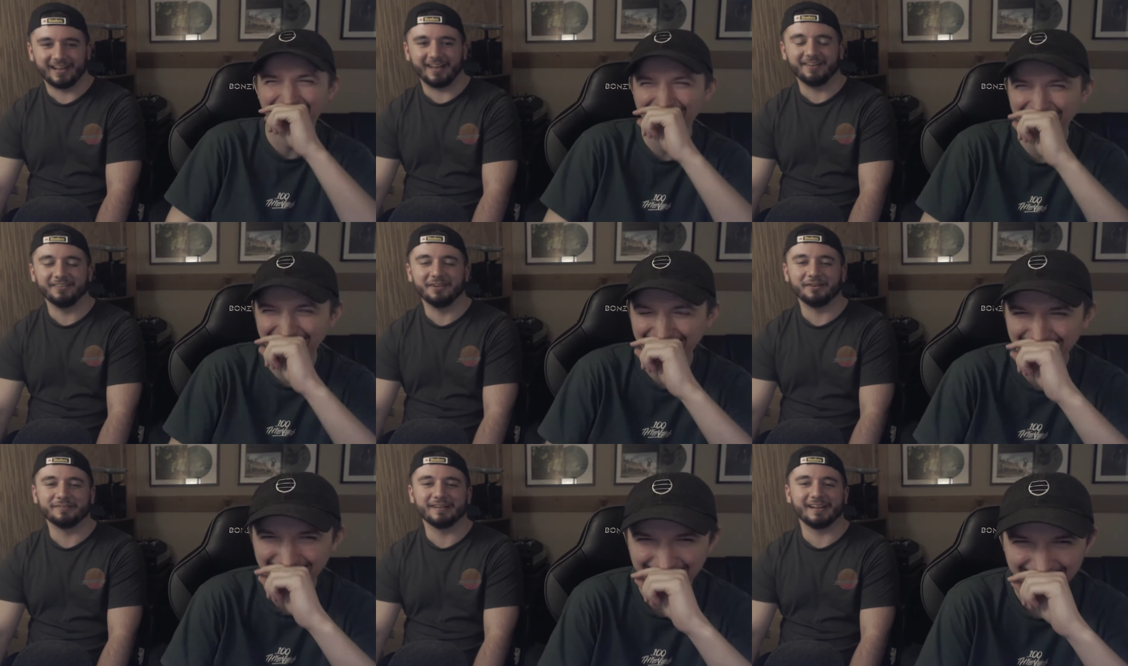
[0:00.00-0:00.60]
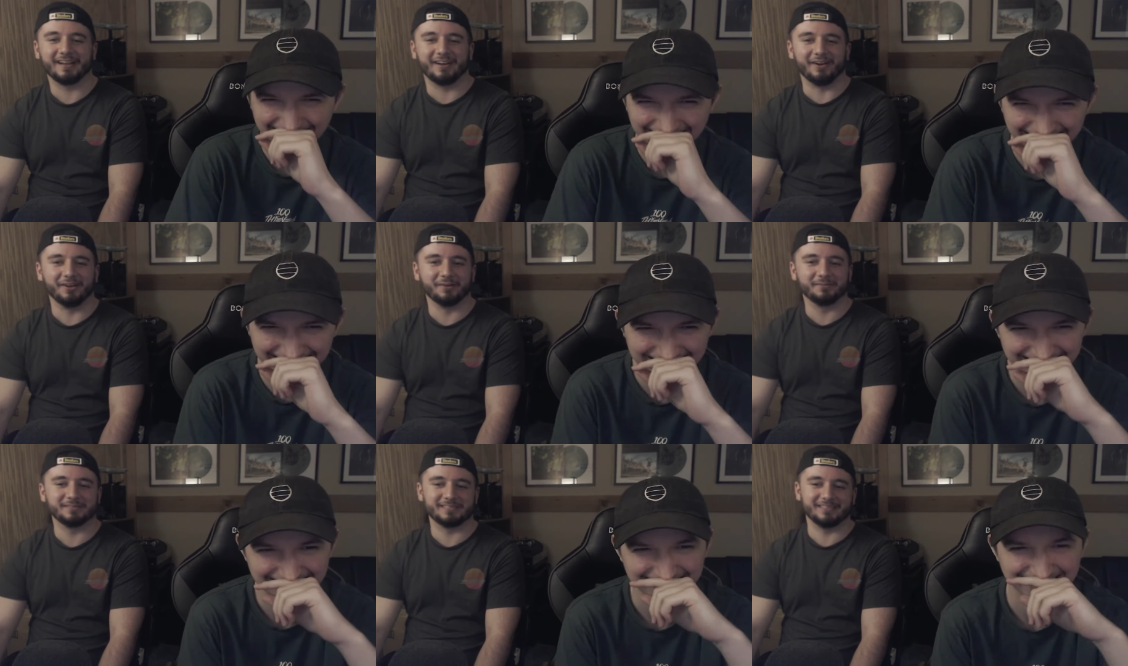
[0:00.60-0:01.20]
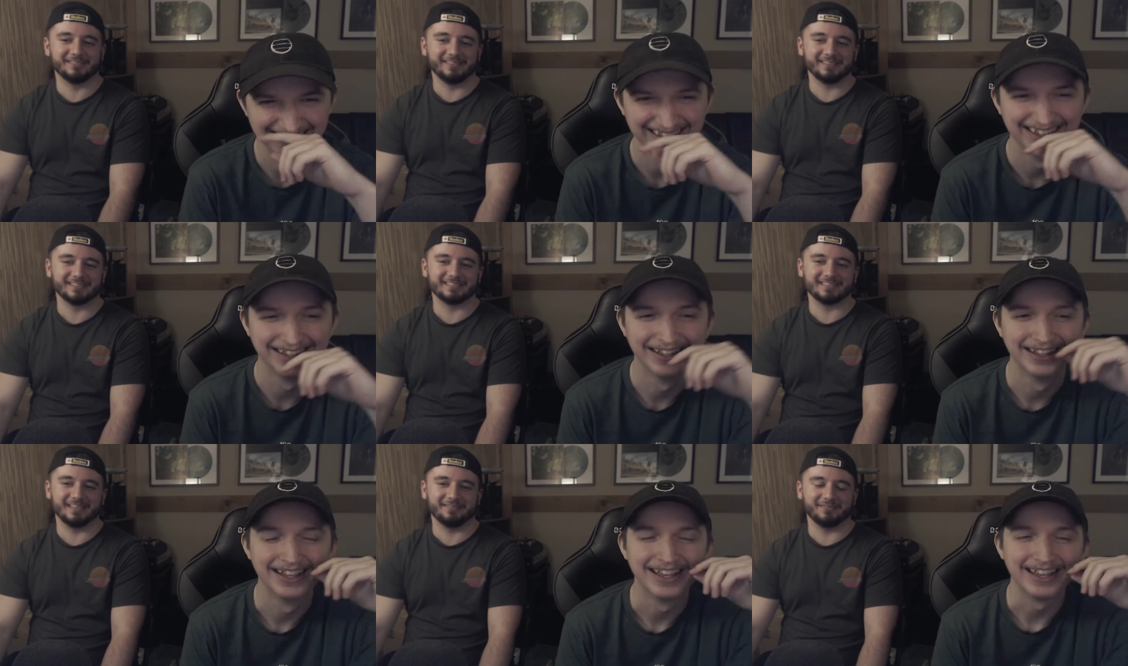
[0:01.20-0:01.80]
Speaker 1: I don't know for like hundred percent what he
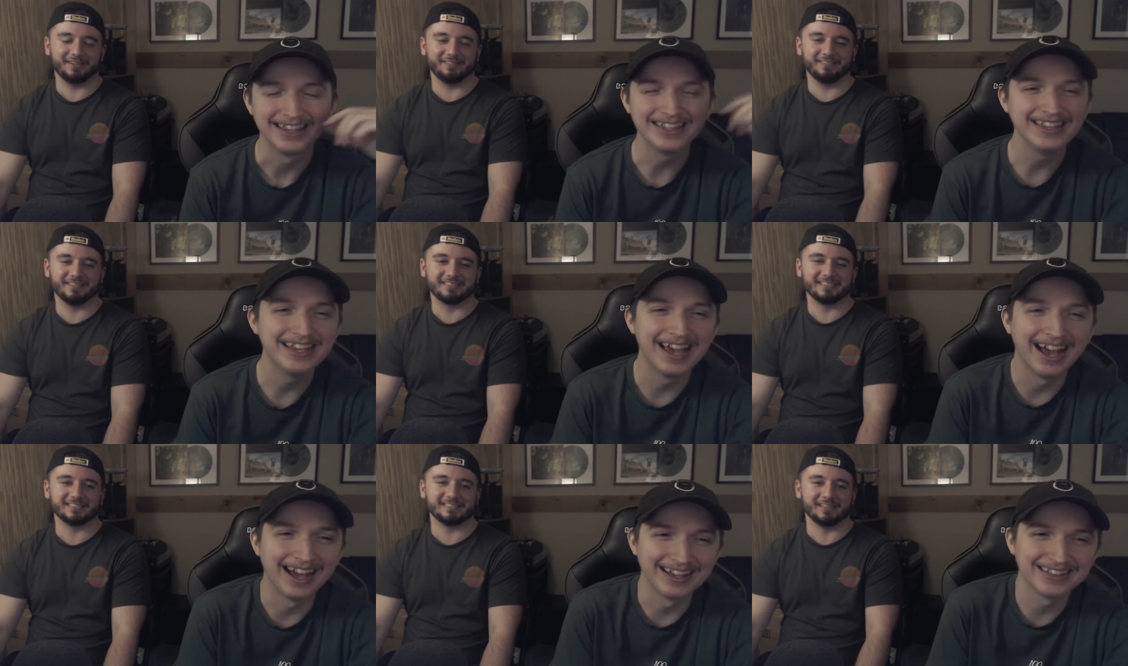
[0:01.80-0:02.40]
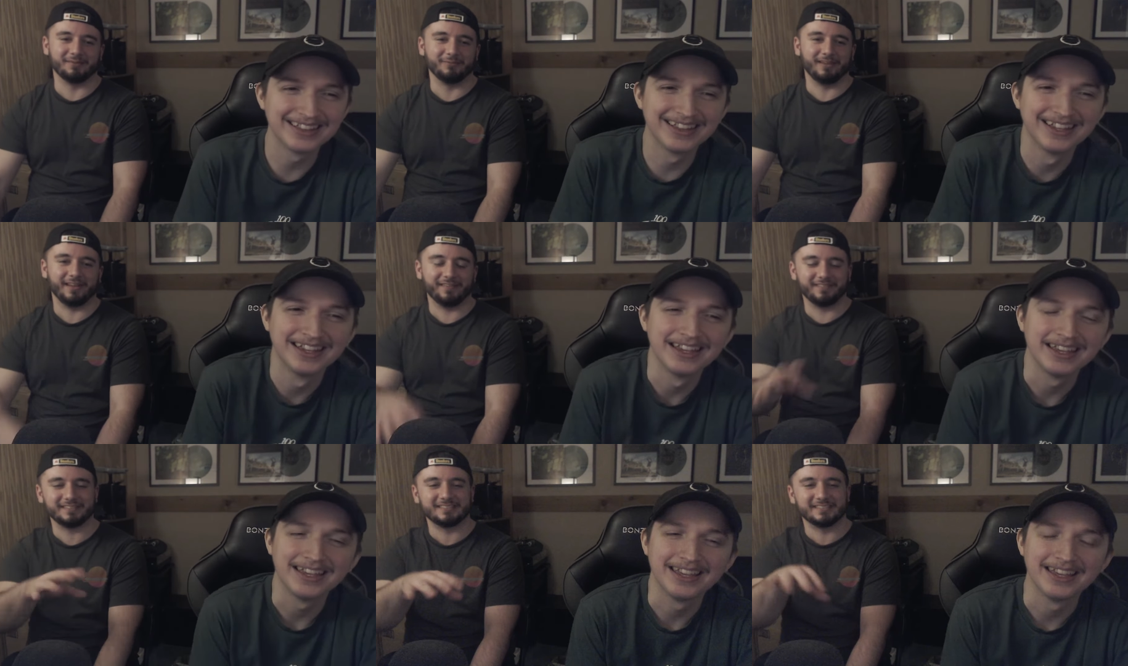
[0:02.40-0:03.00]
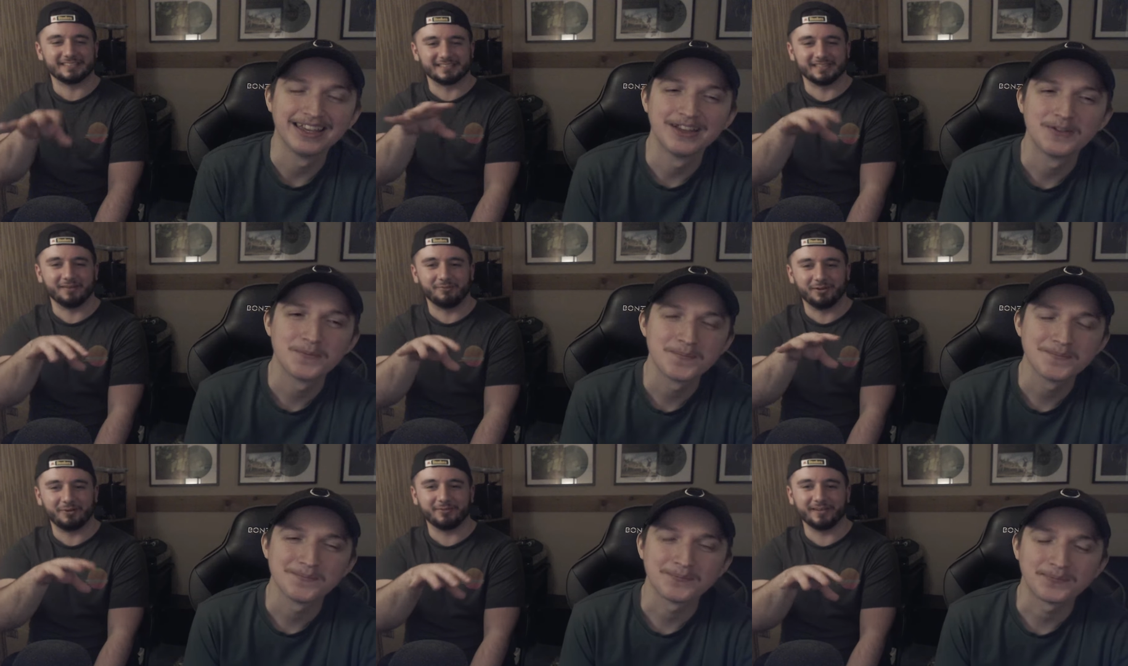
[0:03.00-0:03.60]
looks like, but if this yeah, is some, if this is
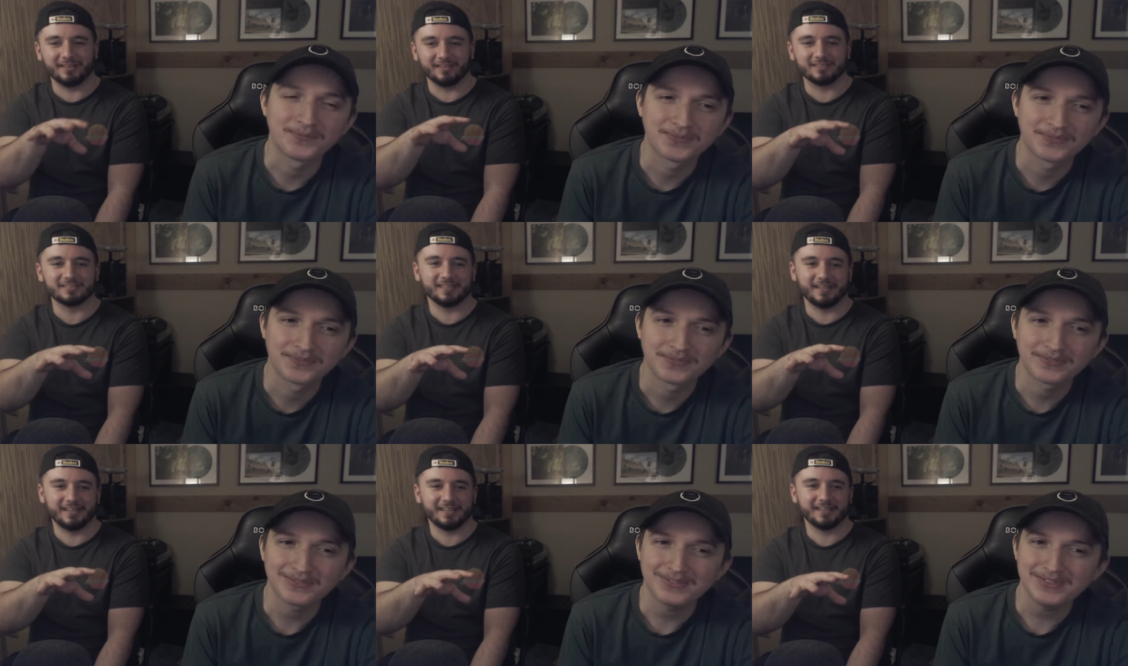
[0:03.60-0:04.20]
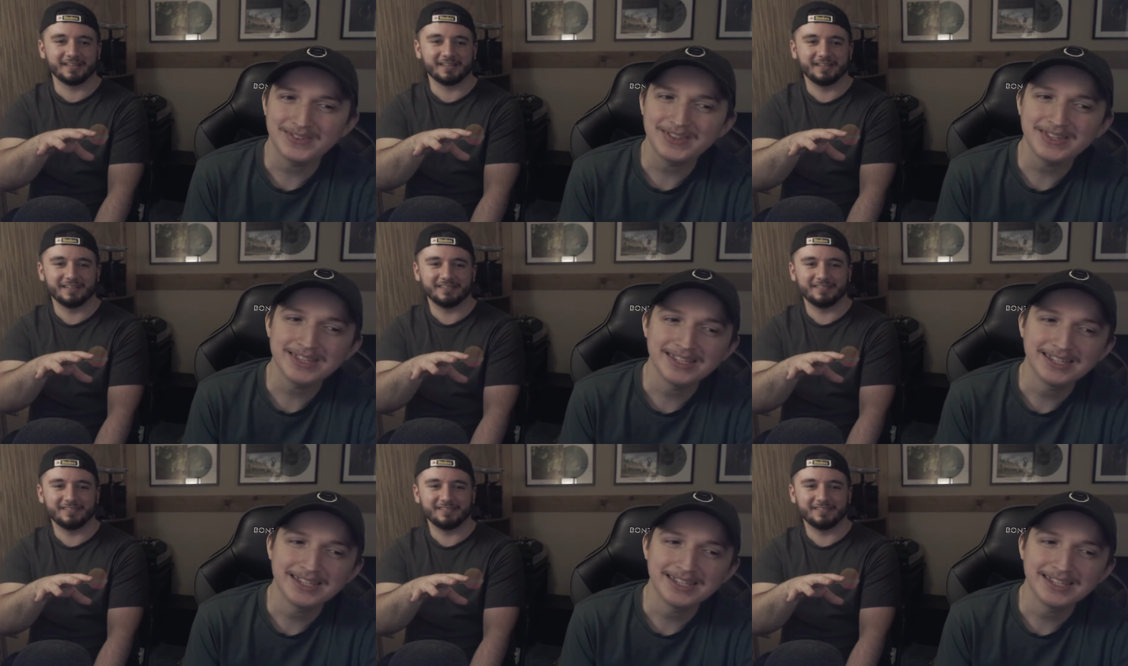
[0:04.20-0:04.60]
somewhat what he looks like,